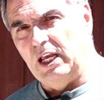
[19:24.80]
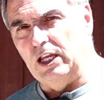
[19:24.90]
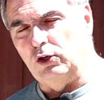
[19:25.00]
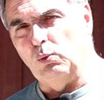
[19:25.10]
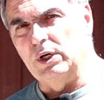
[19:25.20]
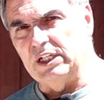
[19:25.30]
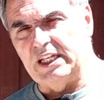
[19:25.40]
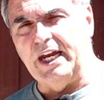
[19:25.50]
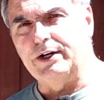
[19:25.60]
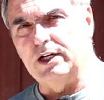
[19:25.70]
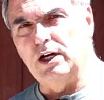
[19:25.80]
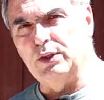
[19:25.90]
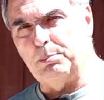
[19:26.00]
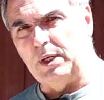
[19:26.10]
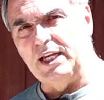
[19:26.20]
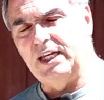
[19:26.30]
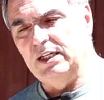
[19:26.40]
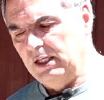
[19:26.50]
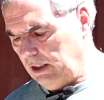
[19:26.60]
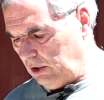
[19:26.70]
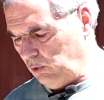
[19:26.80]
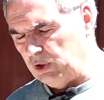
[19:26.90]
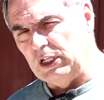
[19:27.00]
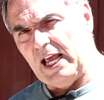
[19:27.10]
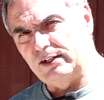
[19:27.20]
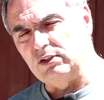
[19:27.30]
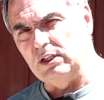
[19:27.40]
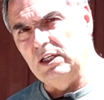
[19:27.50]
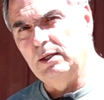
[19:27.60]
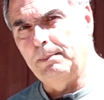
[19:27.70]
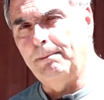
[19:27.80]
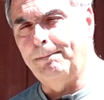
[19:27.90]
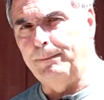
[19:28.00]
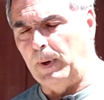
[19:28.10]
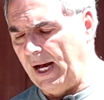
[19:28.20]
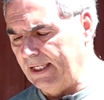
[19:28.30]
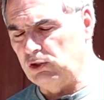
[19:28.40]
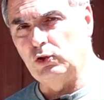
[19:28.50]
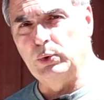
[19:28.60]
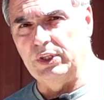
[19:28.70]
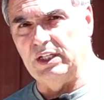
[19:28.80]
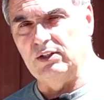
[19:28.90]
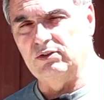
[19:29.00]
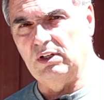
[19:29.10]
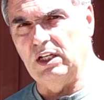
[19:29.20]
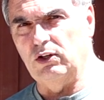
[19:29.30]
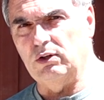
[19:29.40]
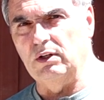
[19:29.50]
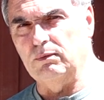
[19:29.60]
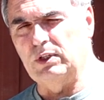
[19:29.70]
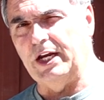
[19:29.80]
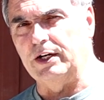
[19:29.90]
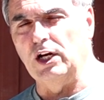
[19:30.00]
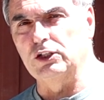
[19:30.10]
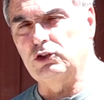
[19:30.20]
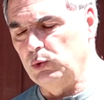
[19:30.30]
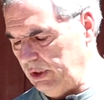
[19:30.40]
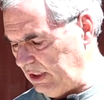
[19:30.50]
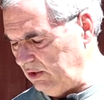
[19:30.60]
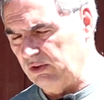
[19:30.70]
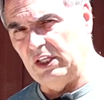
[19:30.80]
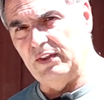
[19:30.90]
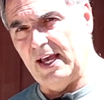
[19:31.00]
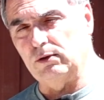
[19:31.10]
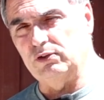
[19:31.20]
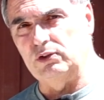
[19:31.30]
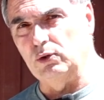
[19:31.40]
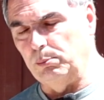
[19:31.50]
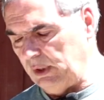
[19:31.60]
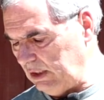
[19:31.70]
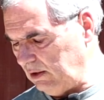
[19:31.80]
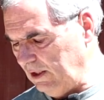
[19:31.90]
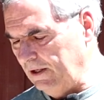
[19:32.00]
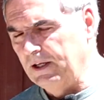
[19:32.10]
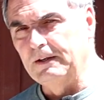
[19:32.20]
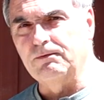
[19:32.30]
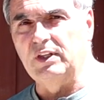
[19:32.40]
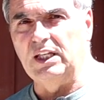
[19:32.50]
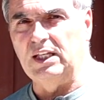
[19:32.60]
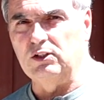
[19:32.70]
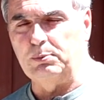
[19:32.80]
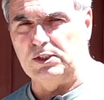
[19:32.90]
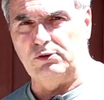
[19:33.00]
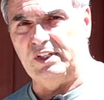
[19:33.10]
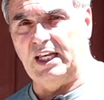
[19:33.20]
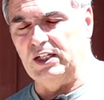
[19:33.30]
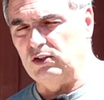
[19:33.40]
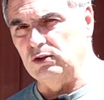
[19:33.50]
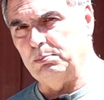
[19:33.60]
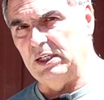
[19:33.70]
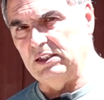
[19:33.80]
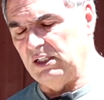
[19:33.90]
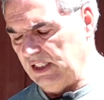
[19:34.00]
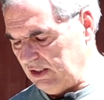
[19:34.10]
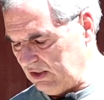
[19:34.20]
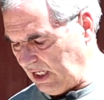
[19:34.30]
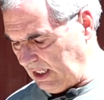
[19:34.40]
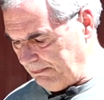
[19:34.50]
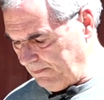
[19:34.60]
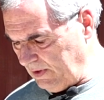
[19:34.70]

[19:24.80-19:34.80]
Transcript: and you want to carry on the plane, you can actually buy 2 of these, and you can carry on 2 of these, and that'll still meet the specifications by TSA.